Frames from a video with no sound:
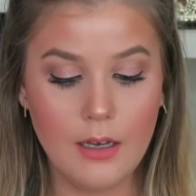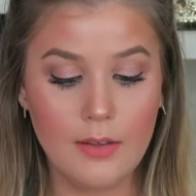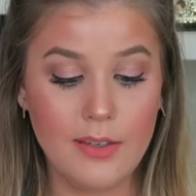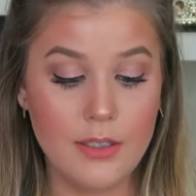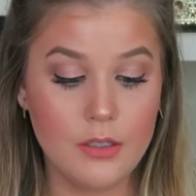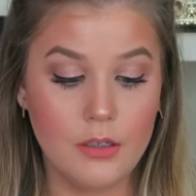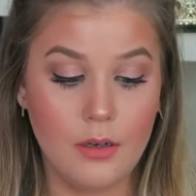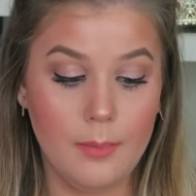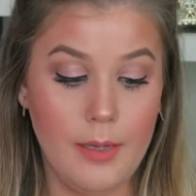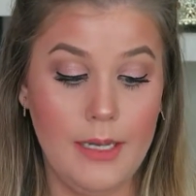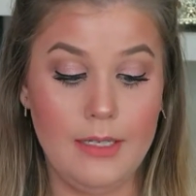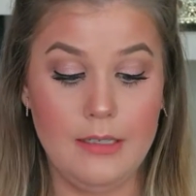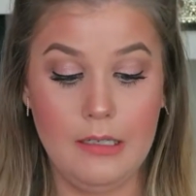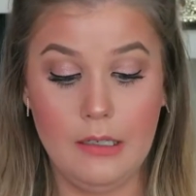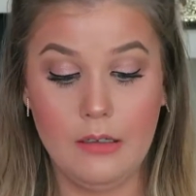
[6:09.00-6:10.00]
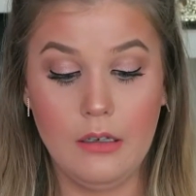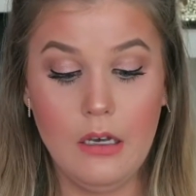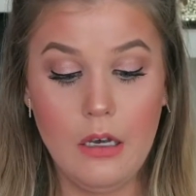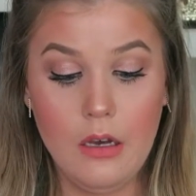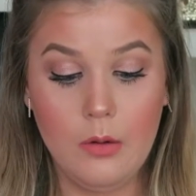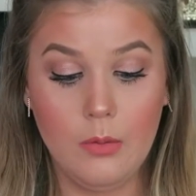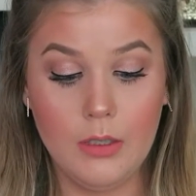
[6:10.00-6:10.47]
These are amazing.
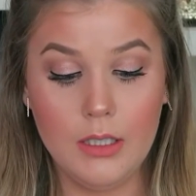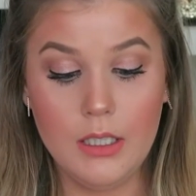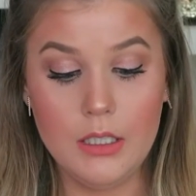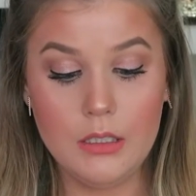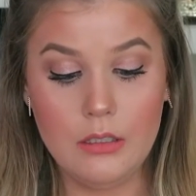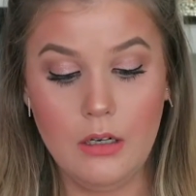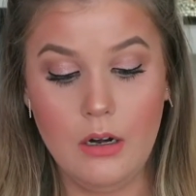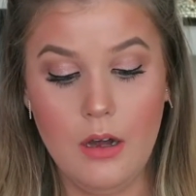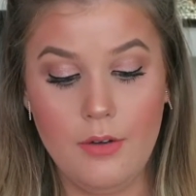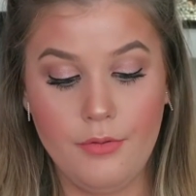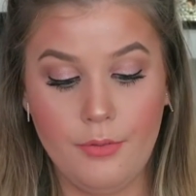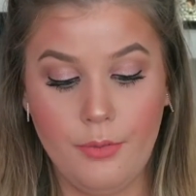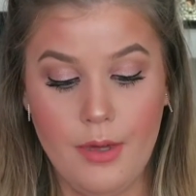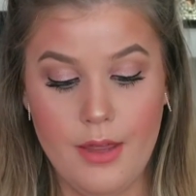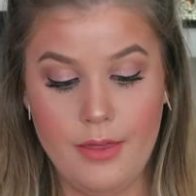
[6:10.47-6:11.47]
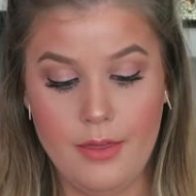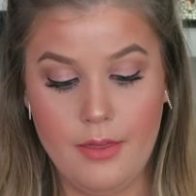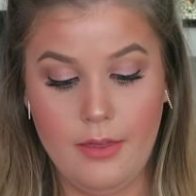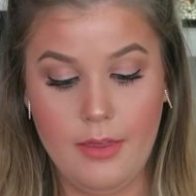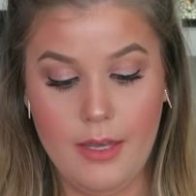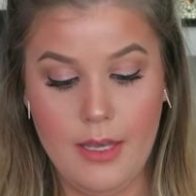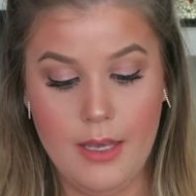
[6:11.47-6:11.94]
We're going to start off
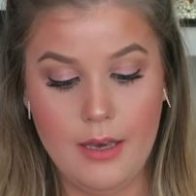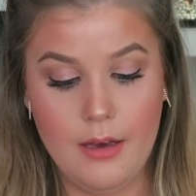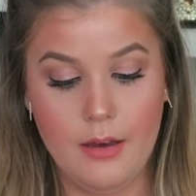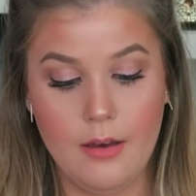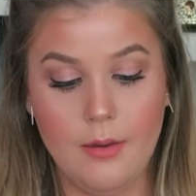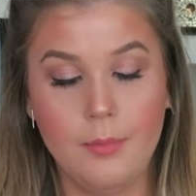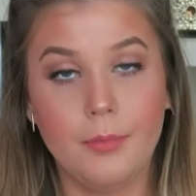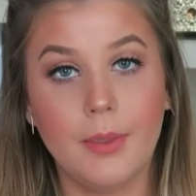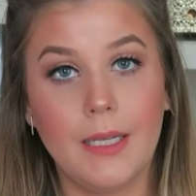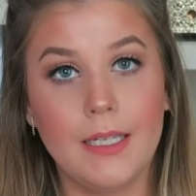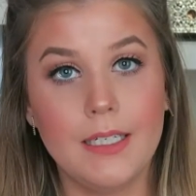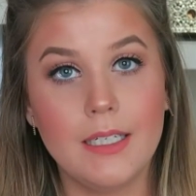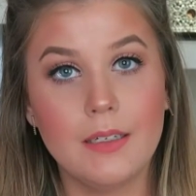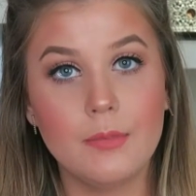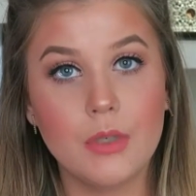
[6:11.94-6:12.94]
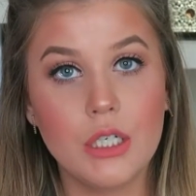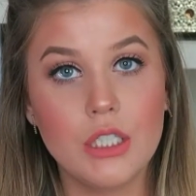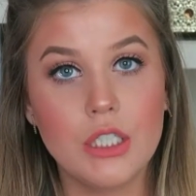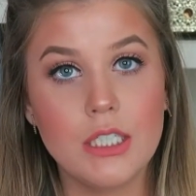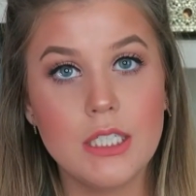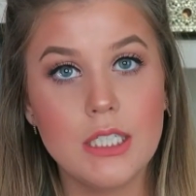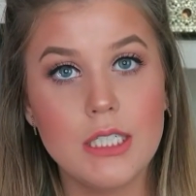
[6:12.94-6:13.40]
with the blending
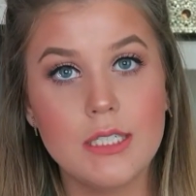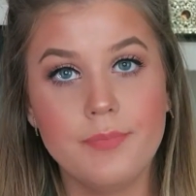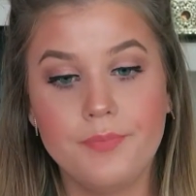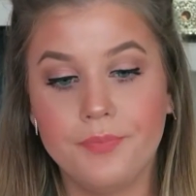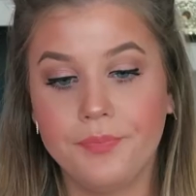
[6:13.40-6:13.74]
brushes.